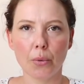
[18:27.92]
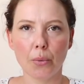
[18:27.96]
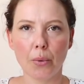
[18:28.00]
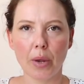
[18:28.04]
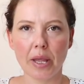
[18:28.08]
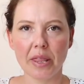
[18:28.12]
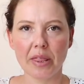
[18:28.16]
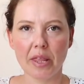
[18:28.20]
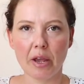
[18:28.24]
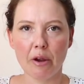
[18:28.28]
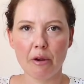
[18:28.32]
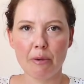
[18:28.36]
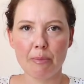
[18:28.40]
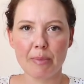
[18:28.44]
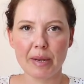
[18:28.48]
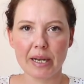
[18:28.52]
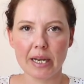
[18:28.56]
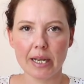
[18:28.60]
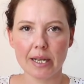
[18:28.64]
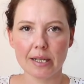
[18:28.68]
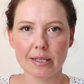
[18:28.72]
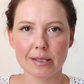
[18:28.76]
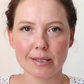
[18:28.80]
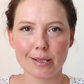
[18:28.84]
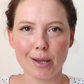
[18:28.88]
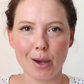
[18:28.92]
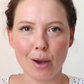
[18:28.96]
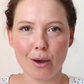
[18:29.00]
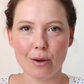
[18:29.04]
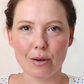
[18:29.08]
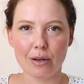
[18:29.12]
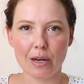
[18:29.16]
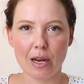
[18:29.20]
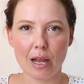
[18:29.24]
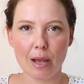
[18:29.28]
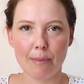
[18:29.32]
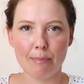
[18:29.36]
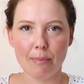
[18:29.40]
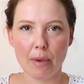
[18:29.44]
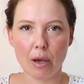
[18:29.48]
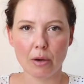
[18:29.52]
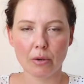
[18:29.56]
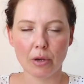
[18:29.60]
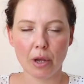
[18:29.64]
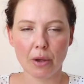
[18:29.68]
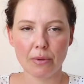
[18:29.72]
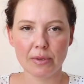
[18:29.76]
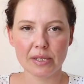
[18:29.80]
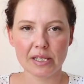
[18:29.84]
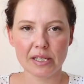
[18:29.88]
Wait there a minute. I'll
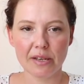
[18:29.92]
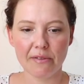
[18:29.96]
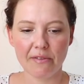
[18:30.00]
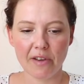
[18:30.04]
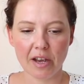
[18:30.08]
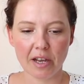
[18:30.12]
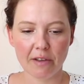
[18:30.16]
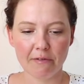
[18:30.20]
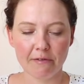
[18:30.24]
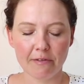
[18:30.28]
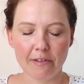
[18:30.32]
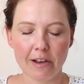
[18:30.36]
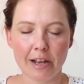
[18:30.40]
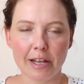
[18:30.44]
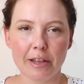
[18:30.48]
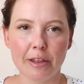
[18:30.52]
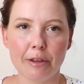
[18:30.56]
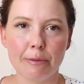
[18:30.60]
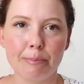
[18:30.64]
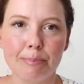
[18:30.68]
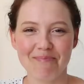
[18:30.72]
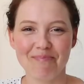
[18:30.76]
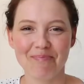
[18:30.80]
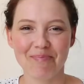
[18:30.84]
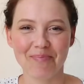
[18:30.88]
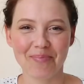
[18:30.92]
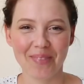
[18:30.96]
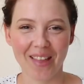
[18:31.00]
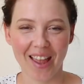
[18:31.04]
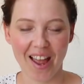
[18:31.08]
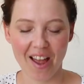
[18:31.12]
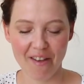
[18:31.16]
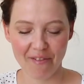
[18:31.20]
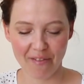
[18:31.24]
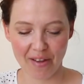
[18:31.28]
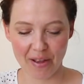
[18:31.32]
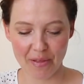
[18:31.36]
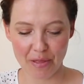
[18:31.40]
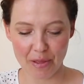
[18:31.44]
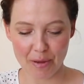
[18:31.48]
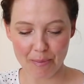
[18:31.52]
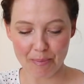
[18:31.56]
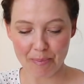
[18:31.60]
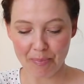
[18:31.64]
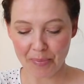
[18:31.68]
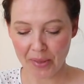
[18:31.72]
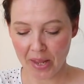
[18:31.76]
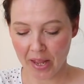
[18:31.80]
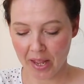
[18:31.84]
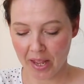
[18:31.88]
go and see if I can find them. I found
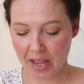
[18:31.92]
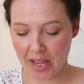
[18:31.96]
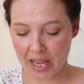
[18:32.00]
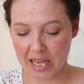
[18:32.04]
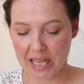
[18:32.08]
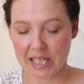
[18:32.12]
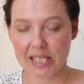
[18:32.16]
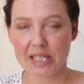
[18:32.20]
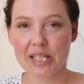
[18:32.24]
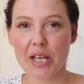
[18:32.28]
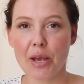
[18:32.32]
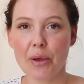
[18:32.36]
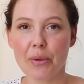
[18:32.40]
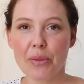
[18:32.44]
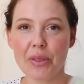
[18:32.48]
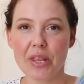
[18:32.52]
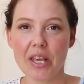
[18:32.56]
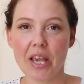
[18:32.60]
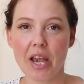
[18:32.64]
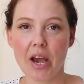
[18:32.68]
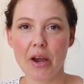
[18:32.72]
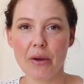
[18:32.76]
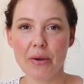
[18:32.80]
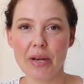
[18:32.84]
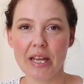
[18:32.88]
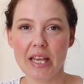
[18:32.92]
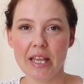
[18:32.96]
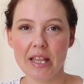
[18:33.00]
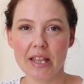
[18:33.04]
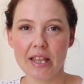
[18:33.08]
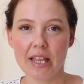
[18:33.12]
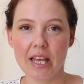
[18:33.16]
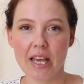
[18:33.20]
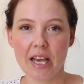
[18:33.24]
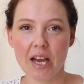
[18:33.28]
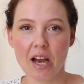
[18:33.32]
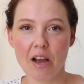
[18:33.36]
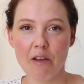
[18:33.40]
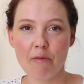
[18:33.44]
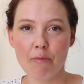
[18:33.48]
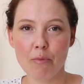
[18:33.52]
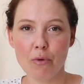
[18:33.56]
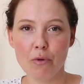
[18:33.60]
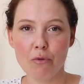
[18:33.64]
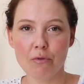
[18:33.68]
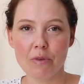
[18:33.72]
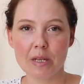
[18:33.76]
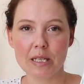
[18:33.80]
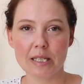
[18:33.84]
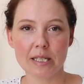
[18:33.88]
them. So the only thing I've
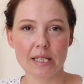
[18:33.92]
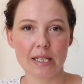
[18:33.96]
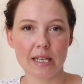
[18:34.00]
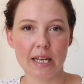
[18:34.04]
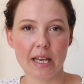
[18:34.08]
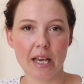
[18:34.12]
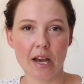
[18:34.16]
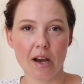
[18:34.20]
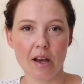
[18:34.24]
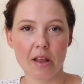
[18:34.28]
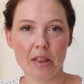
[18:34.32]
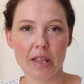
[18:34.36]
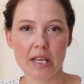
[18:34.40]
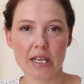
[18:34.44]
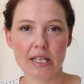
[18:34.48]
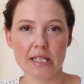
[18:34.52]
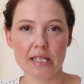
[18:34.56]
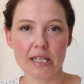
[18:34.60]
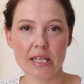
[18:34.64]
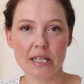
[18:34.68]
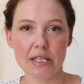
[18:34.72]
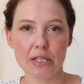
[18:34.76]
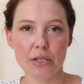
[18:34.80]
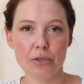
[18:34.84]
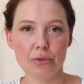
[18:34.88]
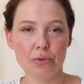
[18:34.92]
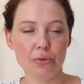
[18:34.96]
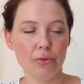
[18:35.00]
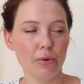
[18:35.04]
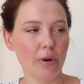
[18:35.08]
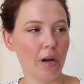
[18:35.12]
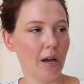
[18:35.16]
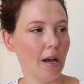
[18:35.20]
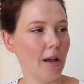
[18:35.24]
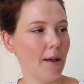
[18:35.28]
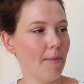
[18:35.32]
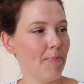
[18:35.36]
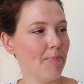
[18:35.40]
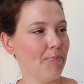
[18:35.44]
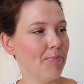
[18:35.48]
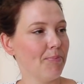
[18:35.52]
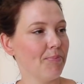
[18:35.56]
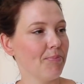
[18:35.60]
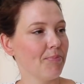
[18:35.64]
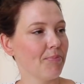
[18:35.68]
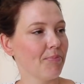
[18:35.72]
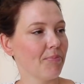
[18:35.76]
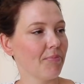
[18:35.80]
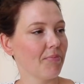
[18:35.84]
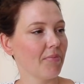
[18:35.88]
bought recently are these little,
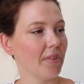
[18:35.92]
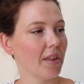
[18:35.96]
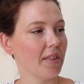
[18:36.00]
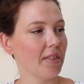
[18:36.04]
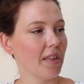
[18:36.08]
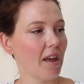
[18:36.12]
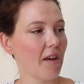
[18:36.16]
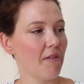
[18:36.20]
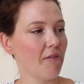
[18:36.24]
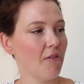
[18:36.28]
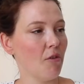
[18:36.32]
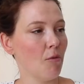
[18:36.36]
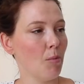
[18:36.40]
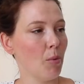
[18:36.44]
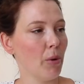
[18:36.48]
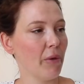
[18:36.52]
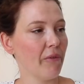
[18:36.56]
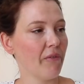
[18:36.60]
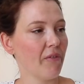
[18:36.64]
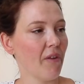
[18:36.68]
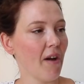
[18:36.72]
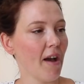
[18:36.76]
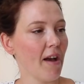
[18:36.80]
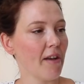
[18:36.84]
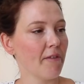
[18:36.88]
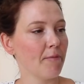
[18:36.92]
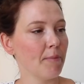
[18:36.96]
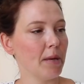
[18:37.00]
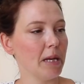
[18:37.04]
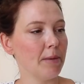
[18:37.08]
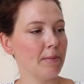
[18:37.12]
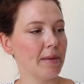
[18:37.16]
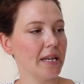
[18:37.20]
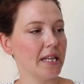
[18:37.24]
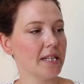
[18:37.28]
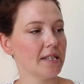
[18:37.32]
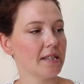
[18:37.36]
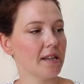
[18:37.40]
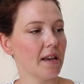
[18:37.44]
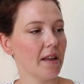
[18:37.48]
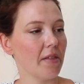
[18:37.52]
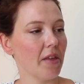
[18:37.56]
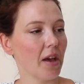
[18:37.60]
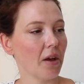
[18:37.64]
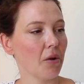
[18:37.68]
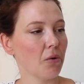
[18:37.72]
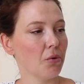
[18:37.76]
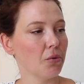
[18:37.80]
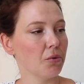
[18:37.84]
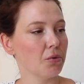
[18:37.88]
they're 4.5mm.
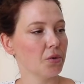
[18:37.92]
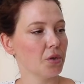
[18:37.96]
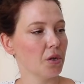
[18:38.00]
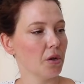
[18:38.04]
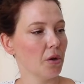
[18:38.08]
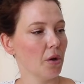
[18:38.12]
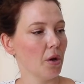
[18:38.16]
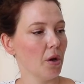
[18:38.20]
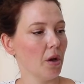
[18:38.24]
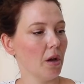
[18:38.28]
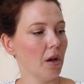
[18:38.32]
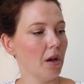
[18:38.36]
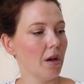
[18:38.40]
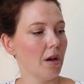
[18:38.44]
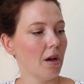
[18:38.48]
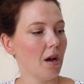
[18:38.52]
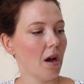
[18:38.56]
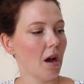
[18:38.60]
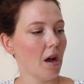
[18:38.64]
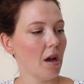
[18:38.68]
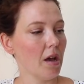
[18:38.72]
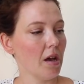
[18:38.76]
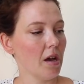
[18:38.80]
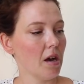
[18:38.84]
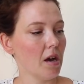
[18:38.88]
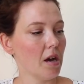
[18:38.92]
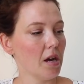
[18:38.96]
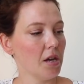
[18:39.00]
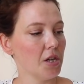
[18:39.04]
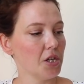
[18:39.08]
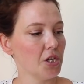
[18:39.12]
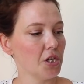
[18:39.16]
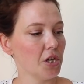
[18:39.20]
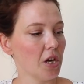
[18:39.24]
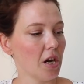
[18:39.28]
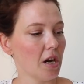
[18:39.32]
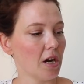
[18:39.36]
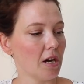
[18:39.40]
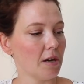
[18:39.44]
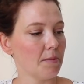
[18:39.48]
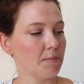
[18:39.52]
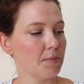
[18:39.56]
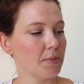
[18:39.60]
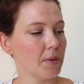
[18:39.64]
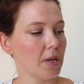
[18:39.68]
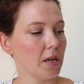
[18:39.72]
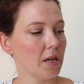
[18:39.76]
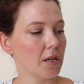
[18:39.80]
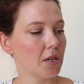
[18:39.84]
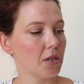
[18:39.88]
They're called Higher
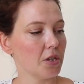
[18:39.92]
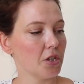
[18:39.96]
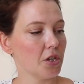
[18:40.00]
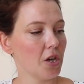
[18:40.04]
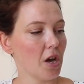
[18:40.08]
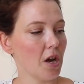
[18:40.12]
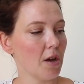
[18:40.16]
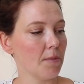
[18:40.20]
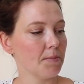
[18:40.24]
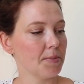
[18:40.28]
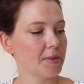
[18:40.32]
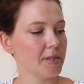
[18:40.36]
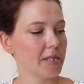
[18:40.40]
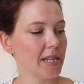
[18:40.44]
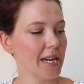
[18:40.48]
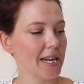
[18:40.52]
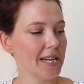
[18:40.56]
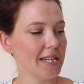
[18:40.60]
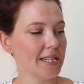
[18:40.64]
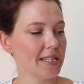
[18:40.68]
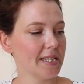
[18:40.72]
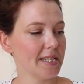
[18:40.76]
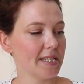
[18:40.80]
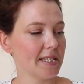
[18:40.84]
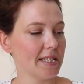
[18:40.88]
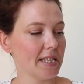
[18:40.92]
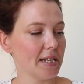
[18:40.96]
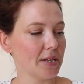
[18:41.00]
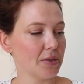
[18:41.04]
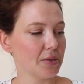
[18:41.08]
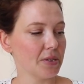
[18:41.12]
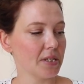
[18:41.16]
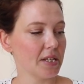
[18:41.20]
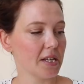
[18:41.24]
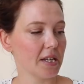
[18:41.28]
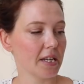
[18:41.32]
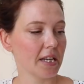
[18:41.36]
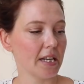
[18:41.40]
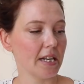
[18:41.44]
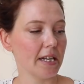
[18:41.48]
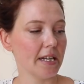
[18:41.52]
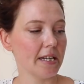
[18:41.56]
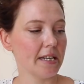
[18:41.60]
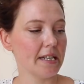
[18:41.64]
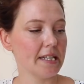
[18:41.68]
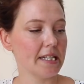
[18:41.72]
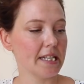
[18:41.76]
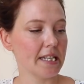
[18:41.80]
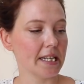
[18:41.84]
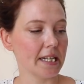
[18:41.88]
Sharp Stainless Steel Circular
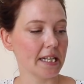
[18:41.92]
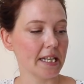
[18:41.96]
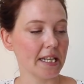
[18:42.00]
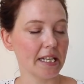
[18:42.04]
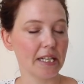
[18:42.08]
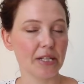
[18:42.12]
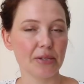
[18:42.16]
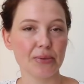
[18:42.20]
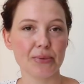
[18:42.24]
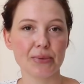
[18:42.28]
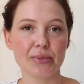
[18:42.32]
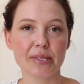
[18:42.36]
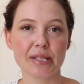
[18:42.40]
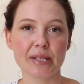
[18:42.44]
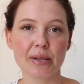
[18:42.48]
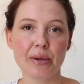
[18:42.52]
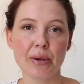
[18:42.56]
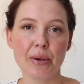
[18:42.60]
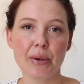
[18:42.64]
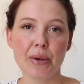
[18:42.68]
Knitting Needles.